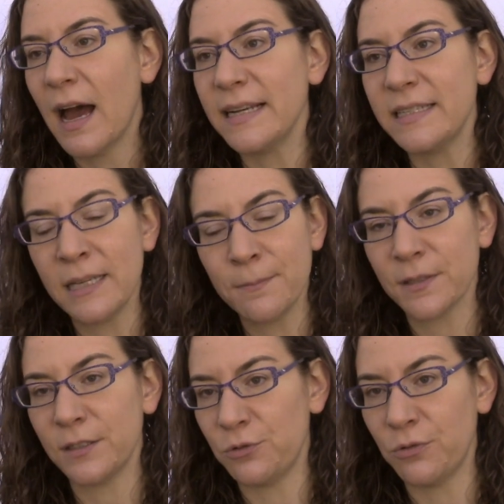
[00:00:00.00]
I
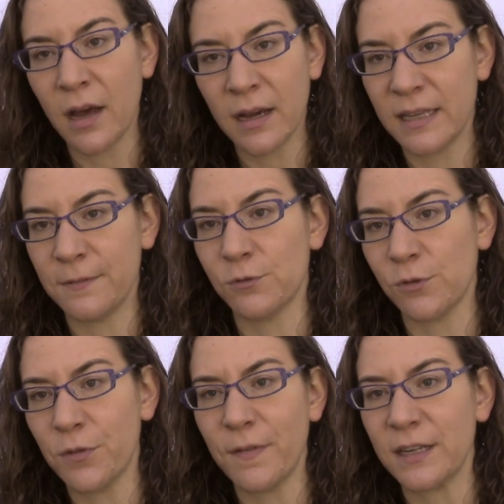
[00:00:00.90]
typically do not give
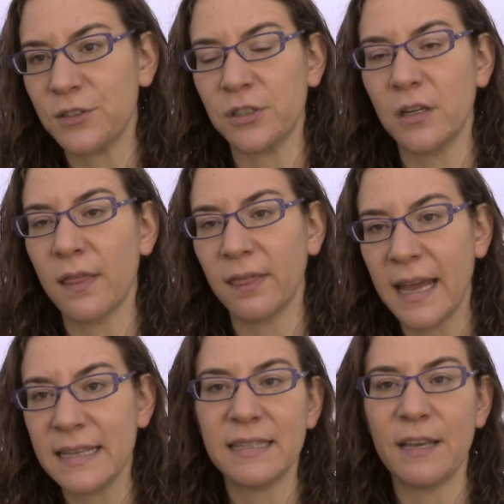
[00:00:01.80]
growth factor unless